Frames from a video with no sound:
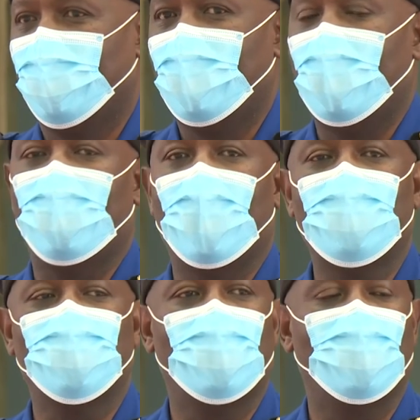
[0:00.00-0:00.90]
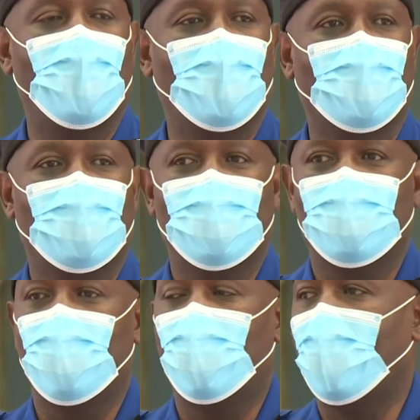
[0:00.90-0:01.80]
And that will make
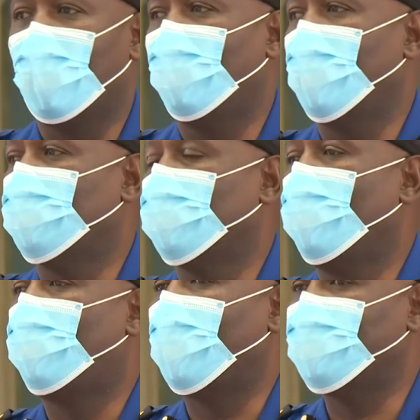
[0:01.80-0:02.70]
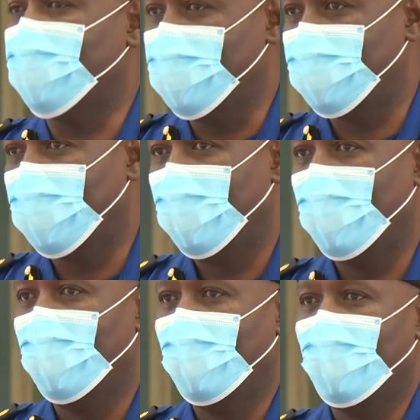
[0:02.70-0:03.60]
the work of the two parties
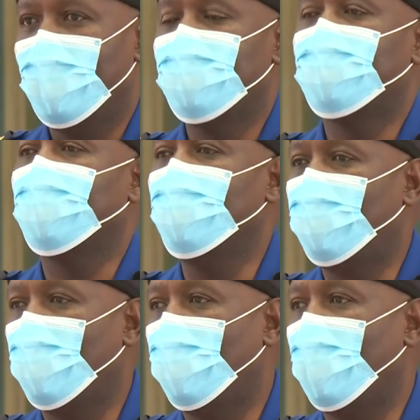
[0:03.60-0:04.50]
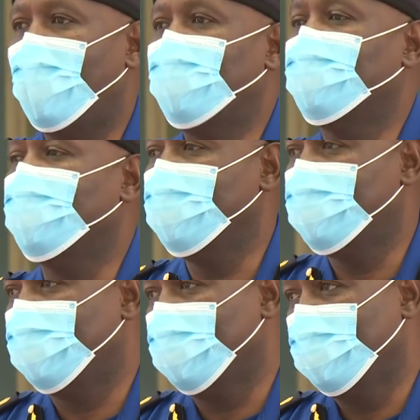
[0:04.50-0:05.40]
simple and
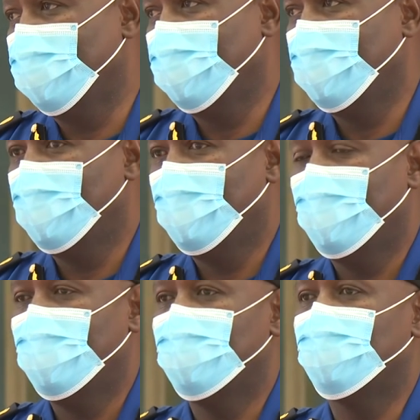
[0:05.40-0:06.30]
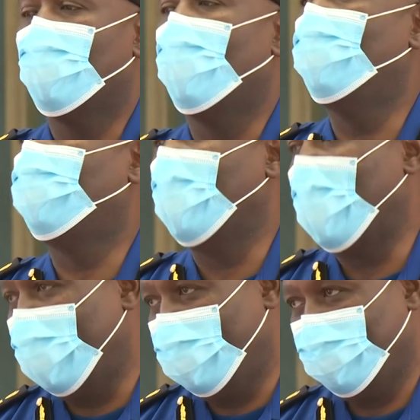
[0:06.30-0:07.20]
easy to comply.